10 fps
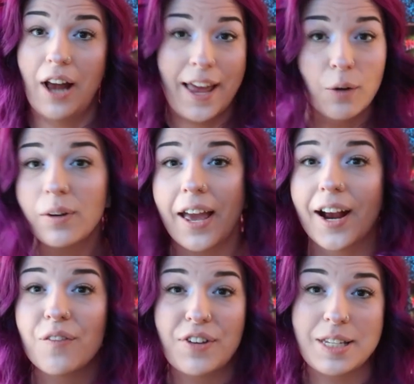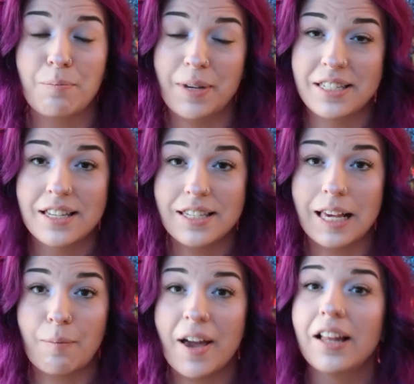I don't care if it's a business
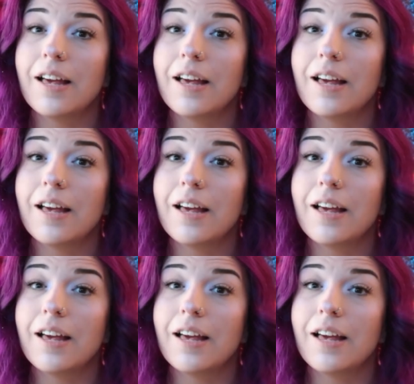email.